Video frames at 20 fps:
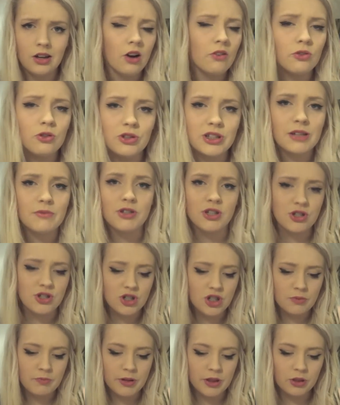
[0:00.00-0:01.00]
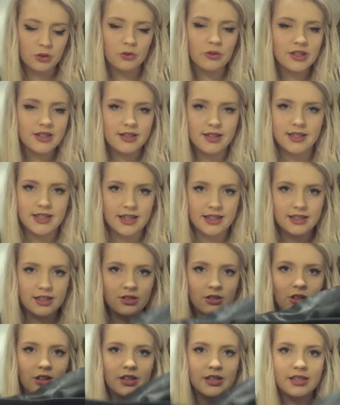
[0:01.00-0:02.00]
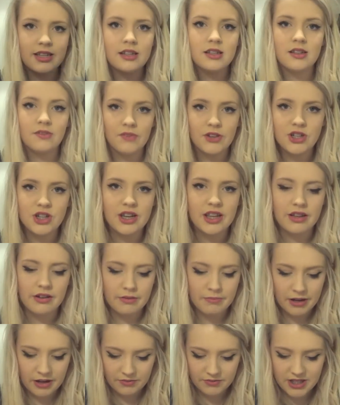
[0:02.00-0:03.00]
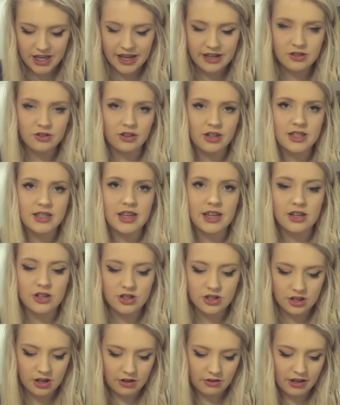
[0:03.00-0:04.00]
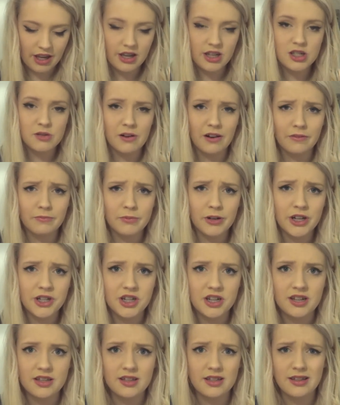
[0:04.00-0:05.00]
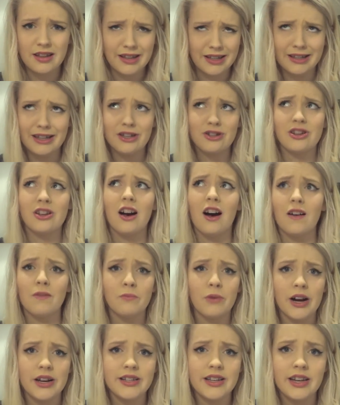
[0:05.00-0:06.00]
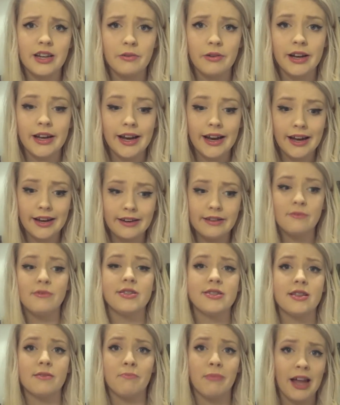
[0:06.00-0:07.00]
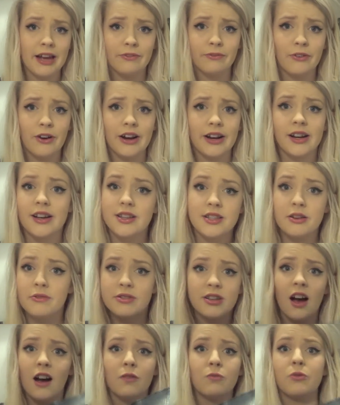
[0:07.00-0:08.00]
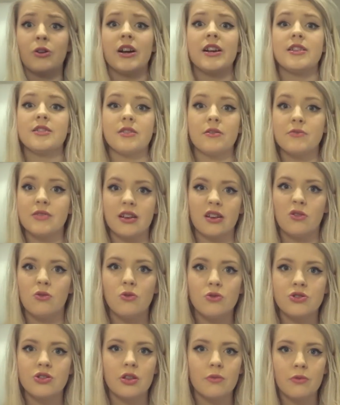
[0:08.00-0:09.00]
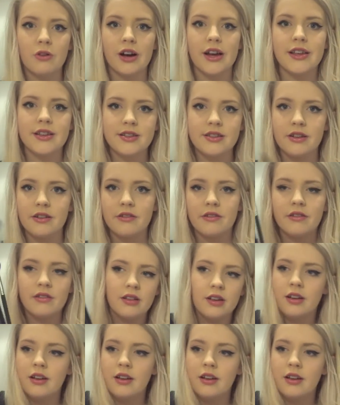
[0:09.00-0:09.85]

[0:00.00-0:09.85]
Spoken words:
Of course that was a stupid thought. This is $60. Individually they're about $10 each, so getting 12 brushes, it's like literally half price anyway, and it was the Black Friday, so it was half price, so it was like quarter the price, so